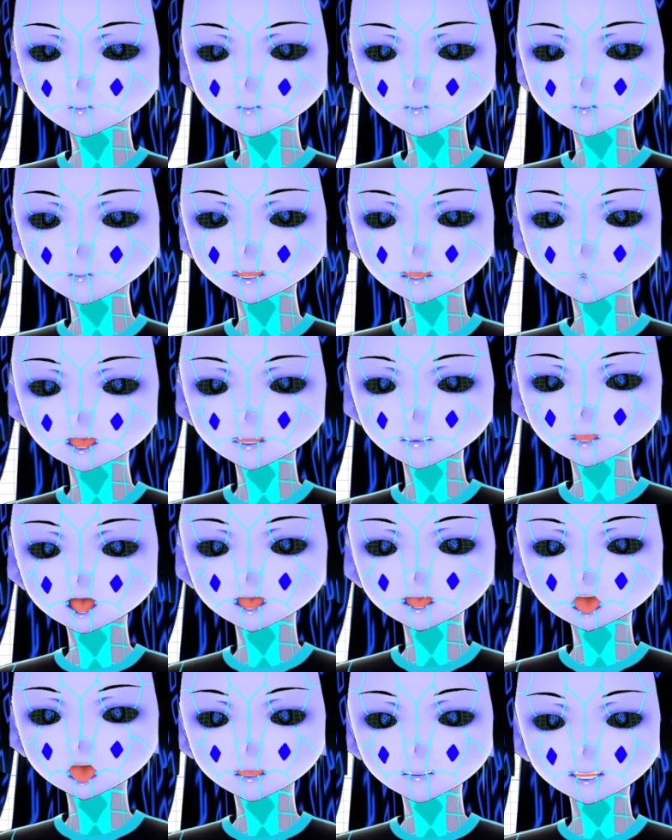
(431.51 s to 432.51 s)
which means the
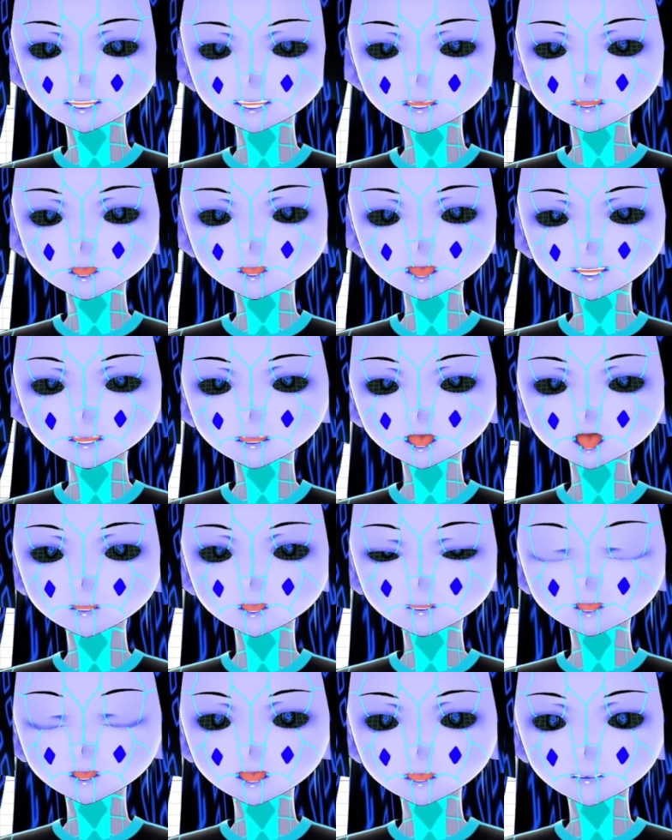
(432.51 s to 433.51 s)
closer that we get to
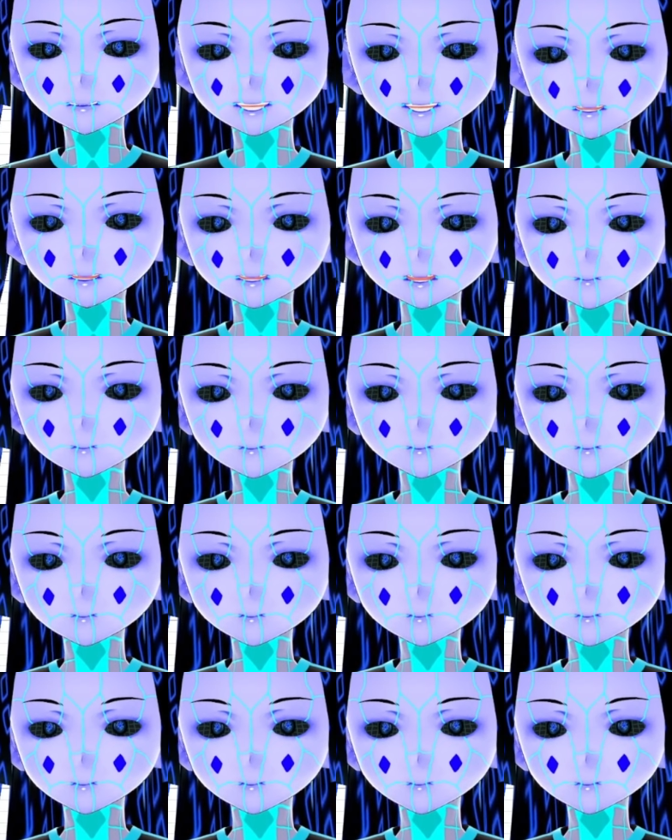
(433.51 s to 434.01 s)
50%,